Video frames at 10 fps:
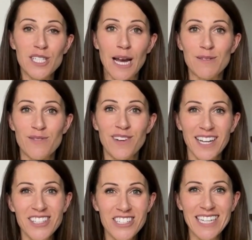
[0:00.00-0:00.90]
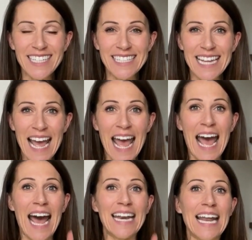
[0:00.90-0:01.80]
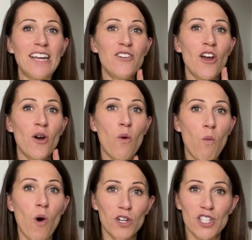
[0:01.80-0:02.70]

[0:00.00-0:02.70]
types of lunches and let you know what